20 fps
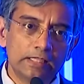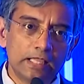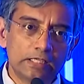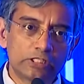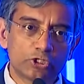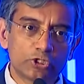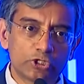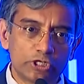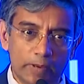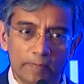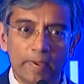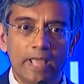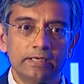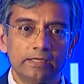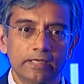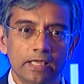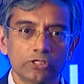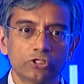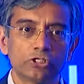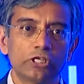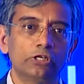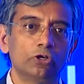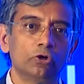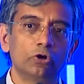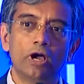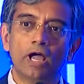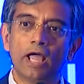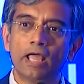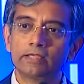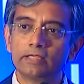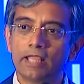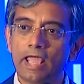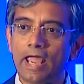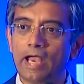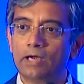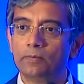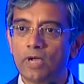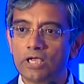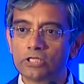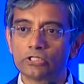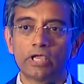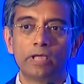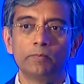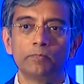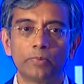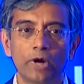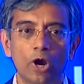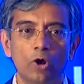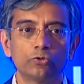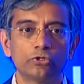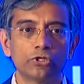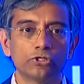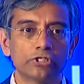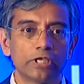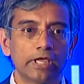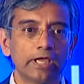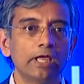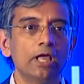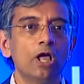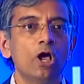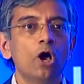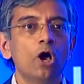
That's tremendous. You know, at Airbus, I'm proud to say,